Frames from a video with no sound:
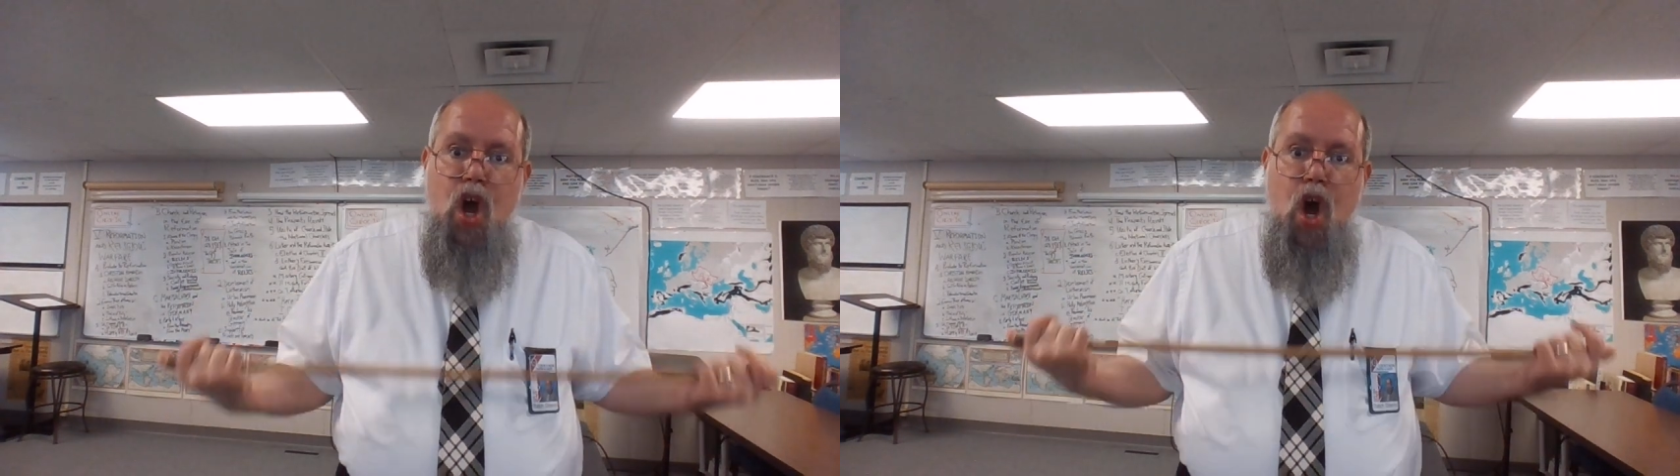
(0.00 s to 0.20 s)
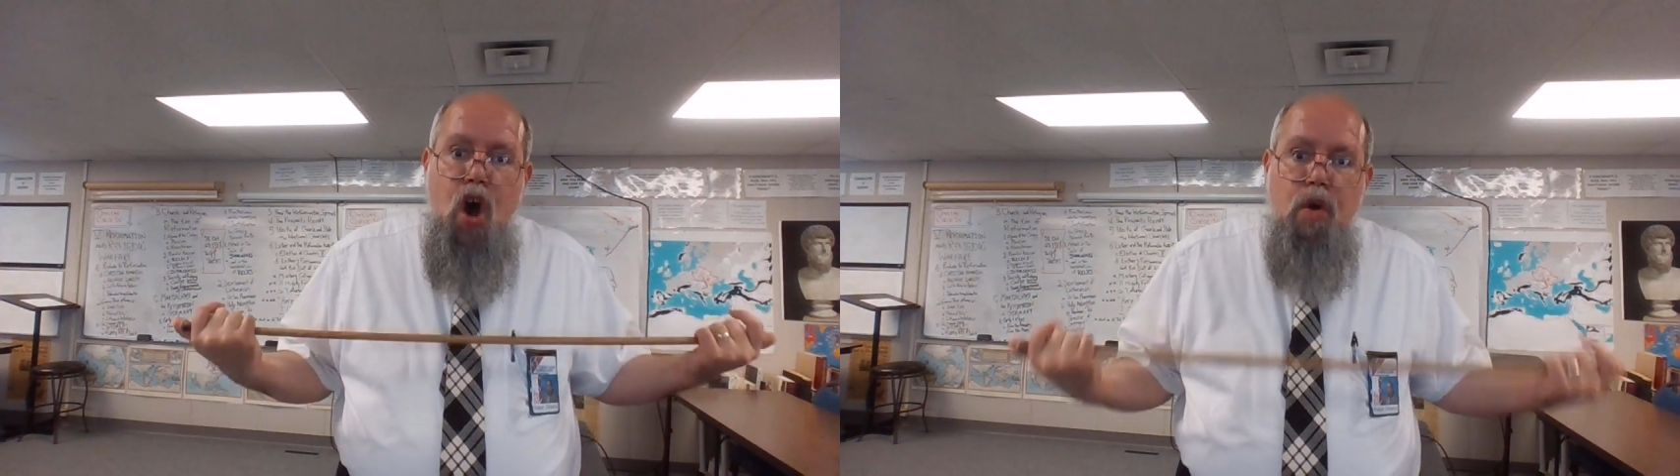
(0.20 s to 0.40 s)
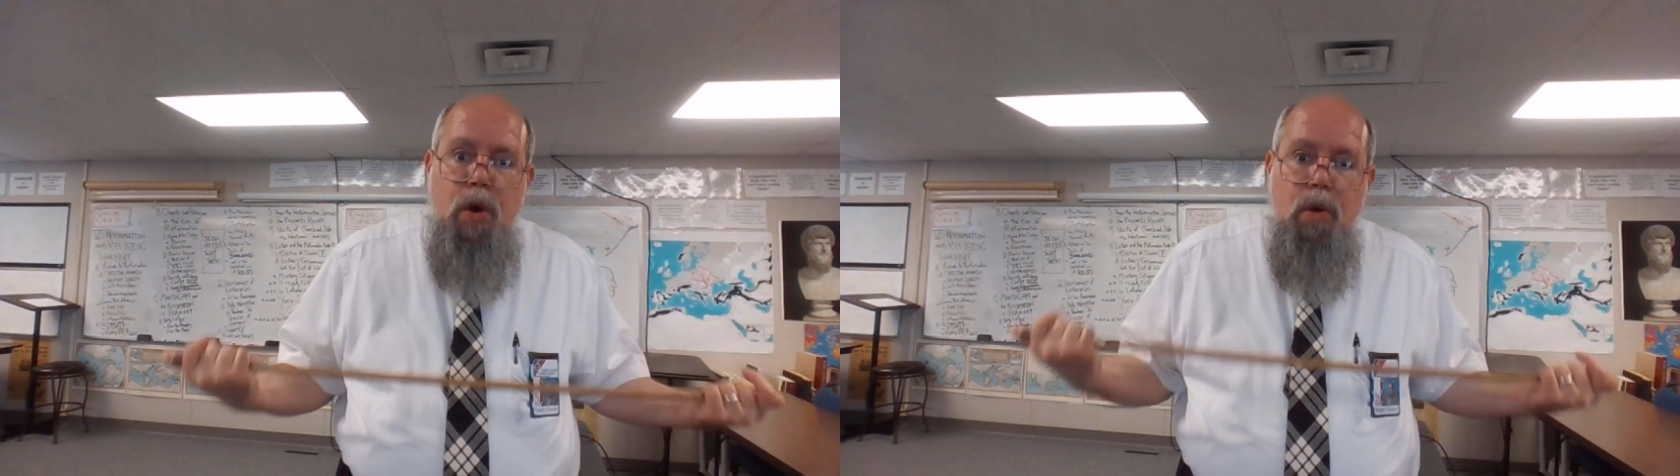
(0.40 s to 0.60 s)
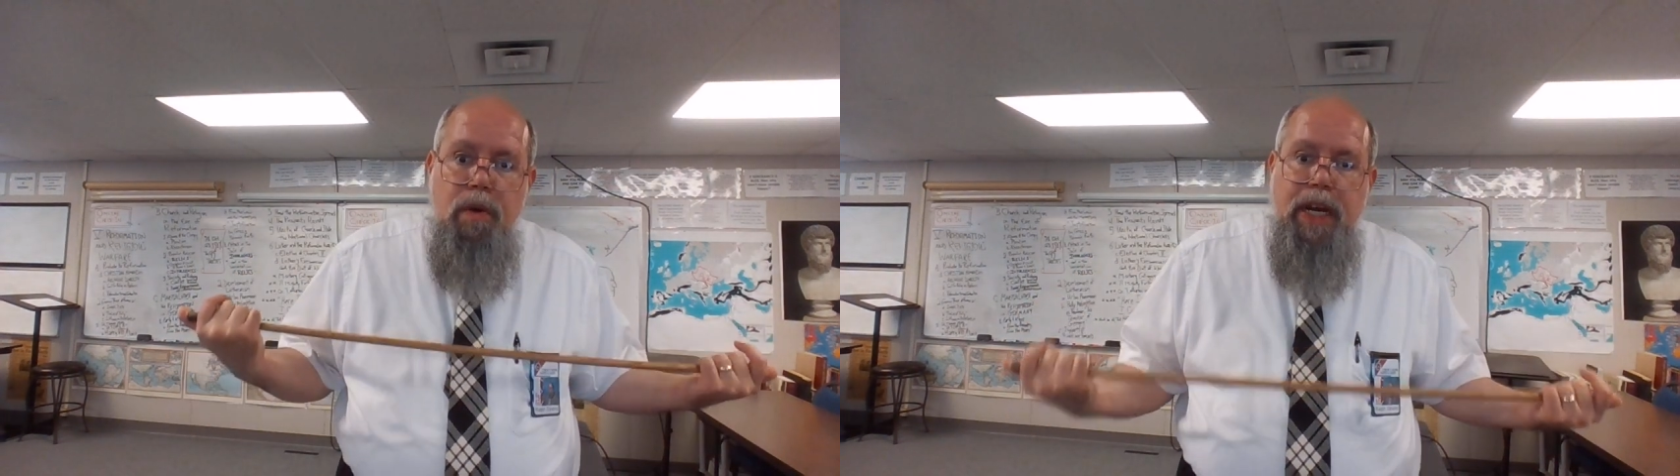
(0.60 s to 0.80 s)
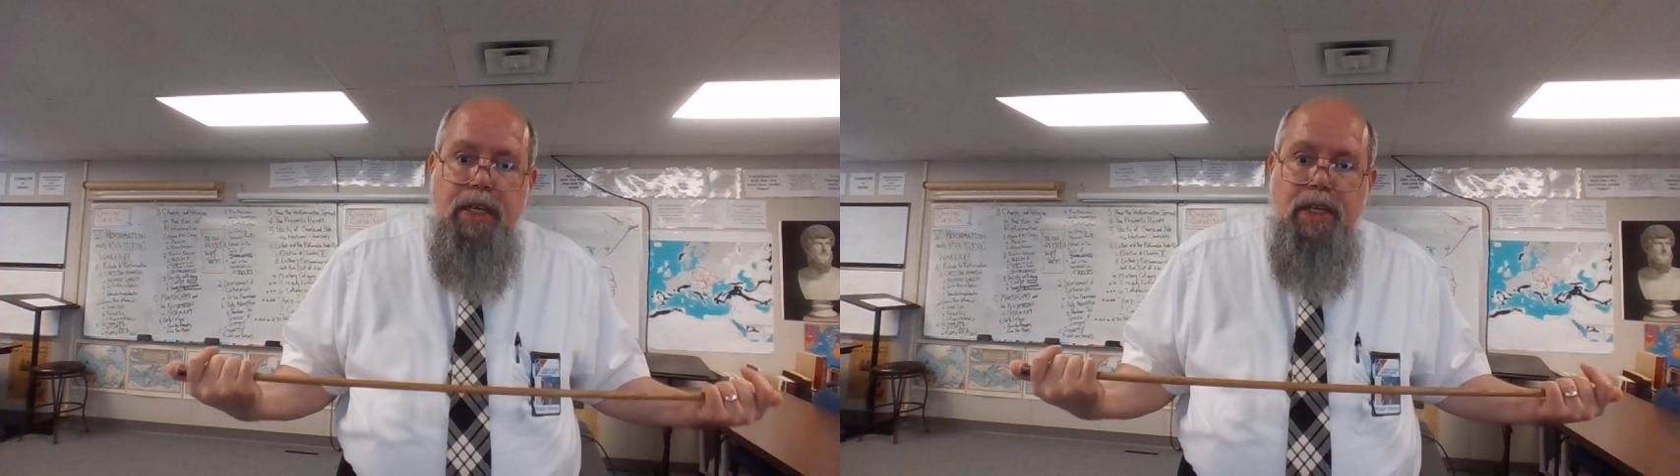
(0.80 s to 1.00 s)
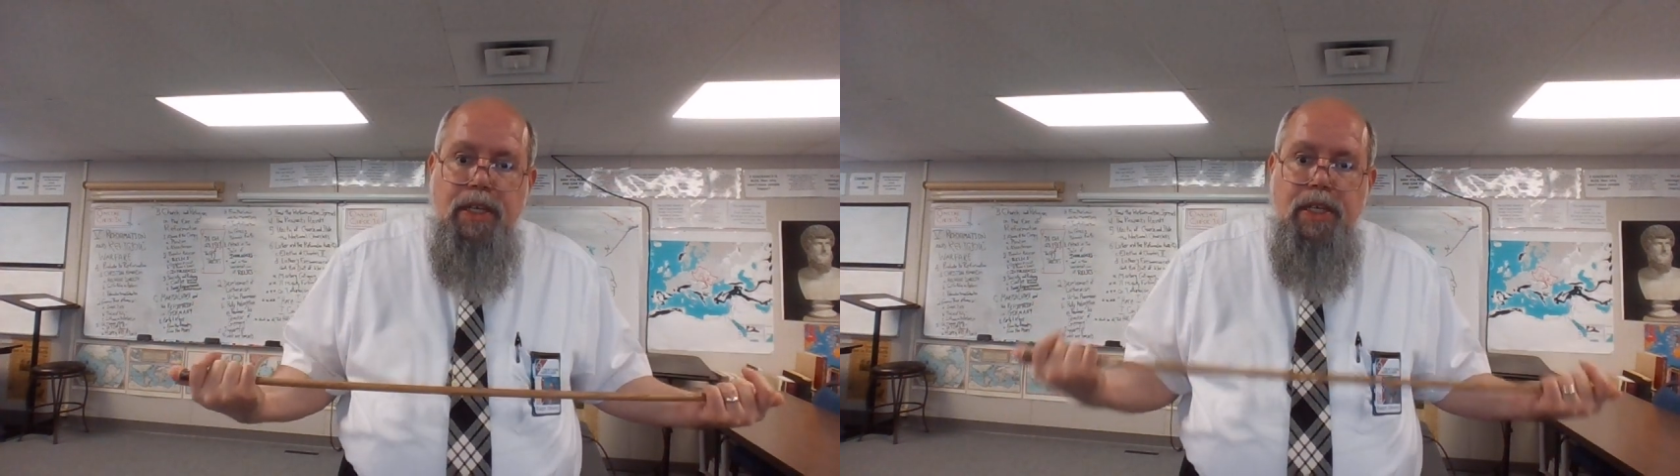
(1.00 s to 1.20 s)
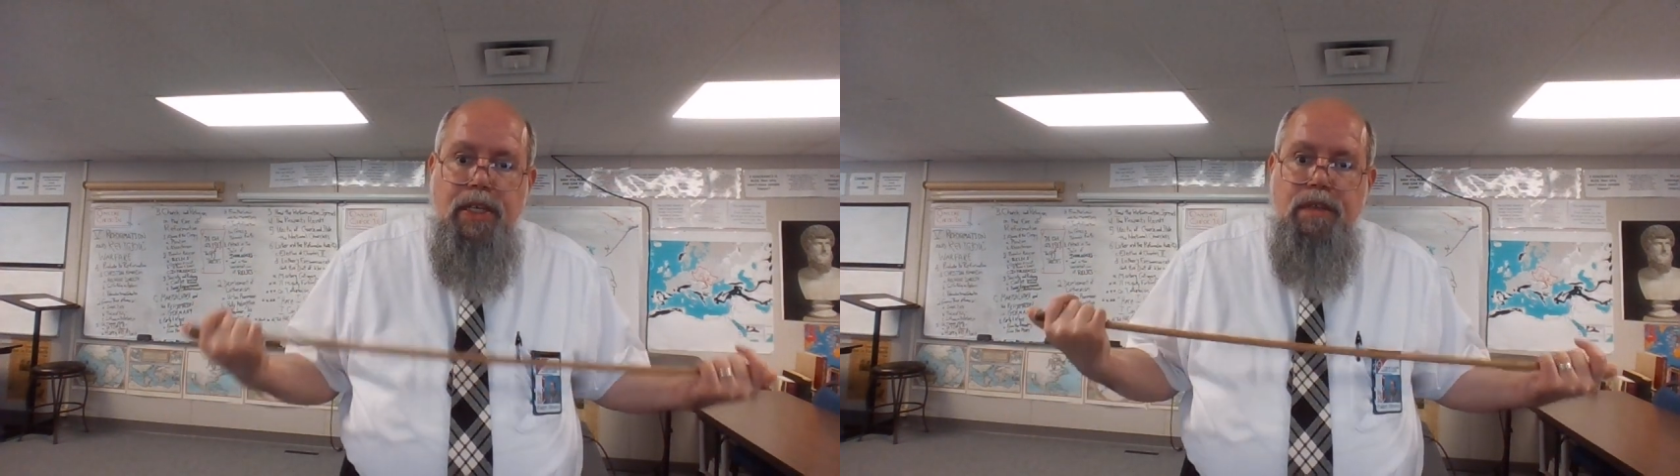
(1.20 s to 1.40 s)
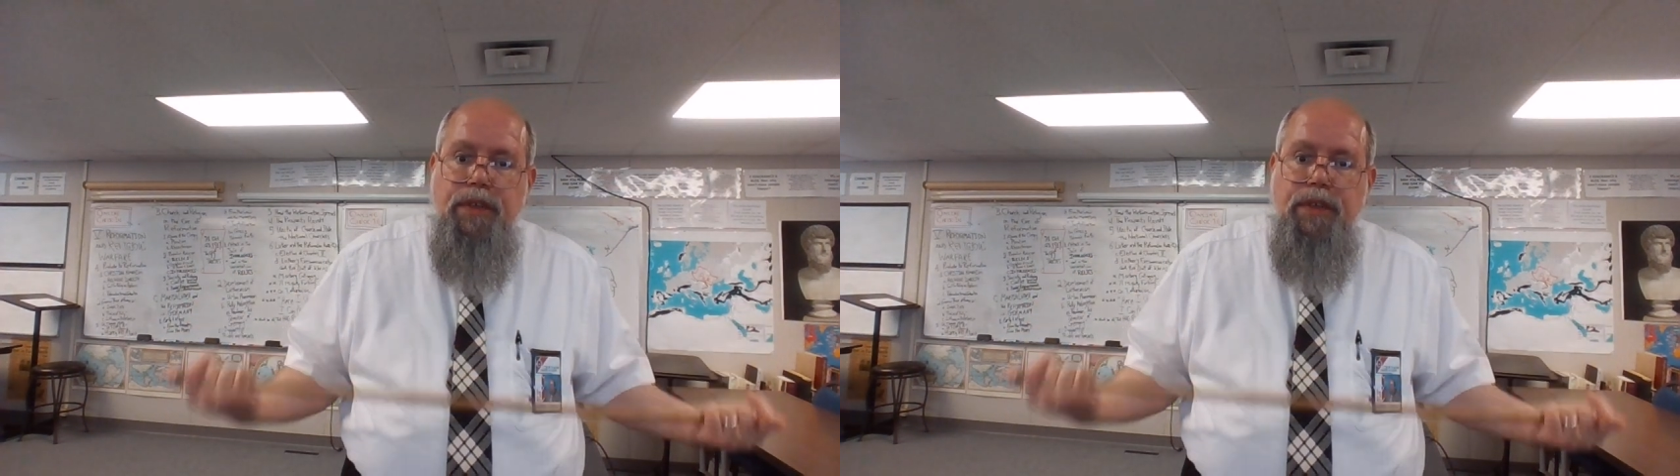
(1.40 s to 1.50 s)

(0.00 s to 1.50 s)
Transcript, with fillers: Homo erectus is the